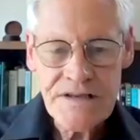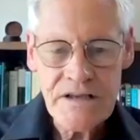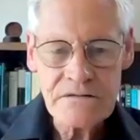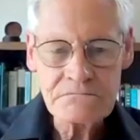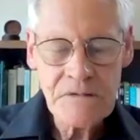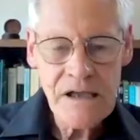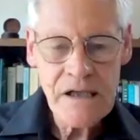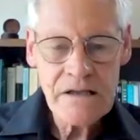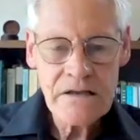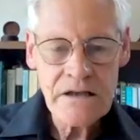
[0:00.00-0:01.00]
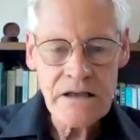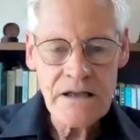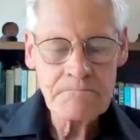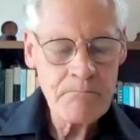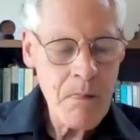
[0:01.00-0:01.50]
So,
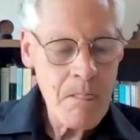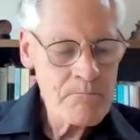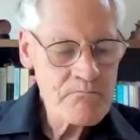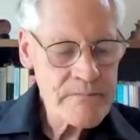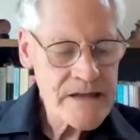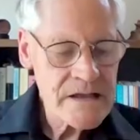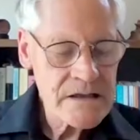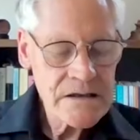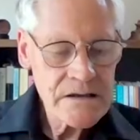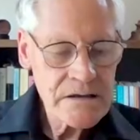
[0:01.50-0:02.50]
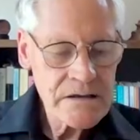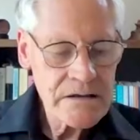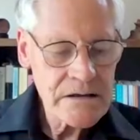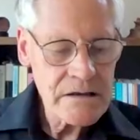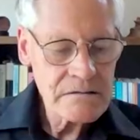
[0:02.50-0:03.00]
um,
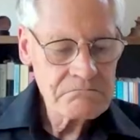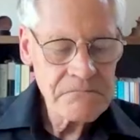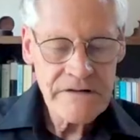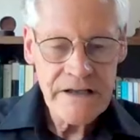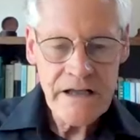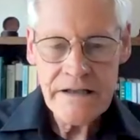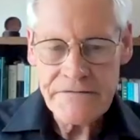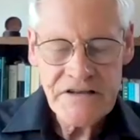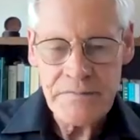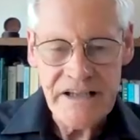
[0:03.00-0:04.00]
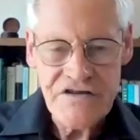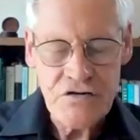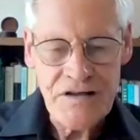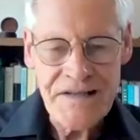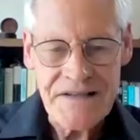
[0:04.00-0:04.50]
they don't have too many
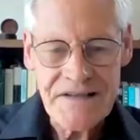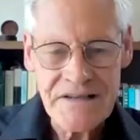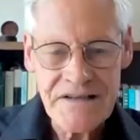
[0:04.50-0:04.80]
choices.